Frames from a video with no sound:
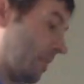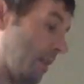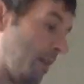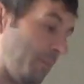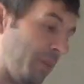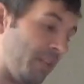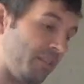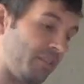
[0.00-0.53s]

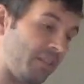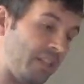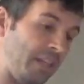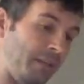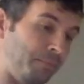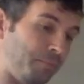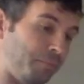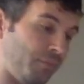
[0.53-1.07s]
I'm going to
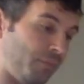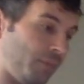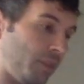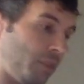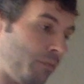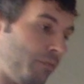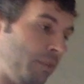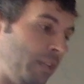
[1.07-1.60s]
skip
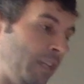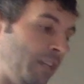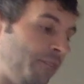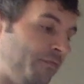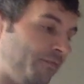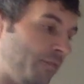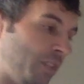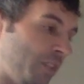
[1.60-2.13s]

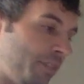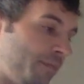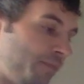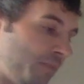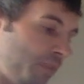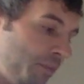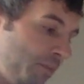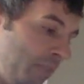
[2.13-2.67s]
three or
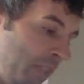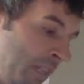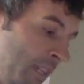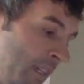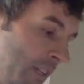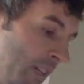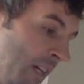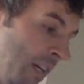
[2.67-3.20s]

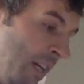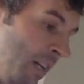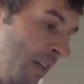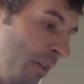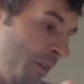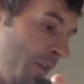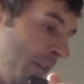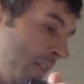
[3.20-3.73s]
three. Uh,
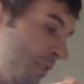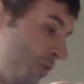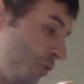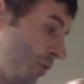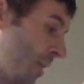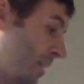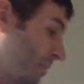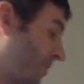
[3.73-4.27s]
I'll go to
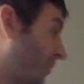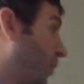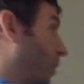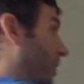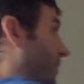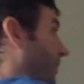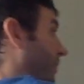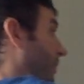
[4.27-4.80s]
try number
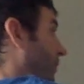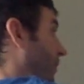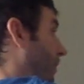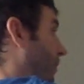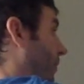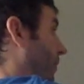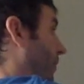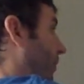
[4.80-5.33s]
four.
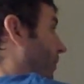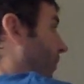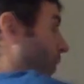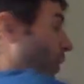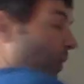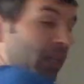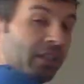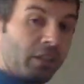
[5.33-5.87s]

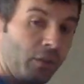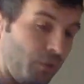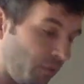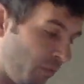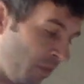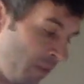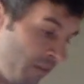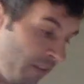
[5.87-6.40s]
You guys can do
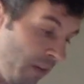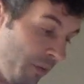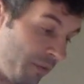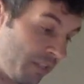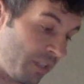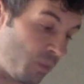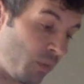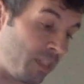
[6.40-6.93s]
three in your own.
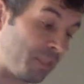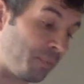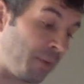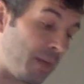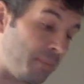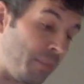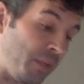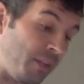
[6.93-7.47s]
It says, what is the
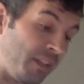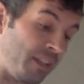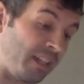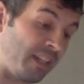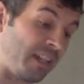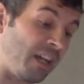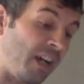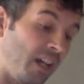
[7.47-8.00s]
probability
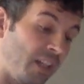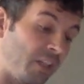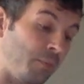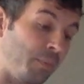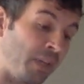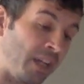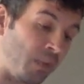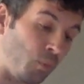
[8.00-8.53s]
that a
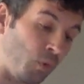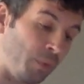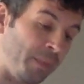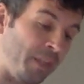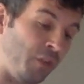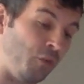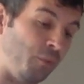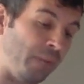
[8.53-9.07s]
colorblind
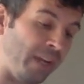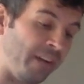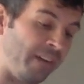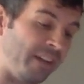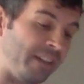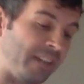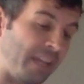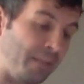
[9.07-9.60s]
woman who
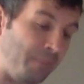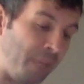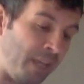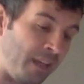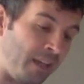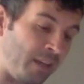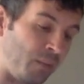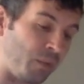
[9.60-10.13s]
marries a
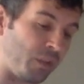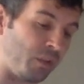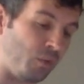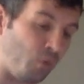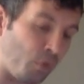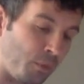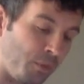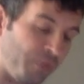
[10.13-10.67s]
man with
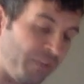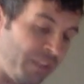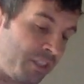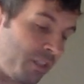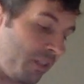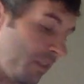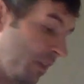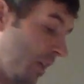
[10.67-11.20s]
normal
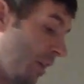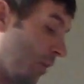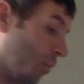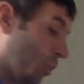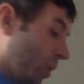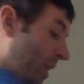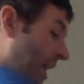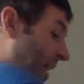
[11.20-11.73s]
vision will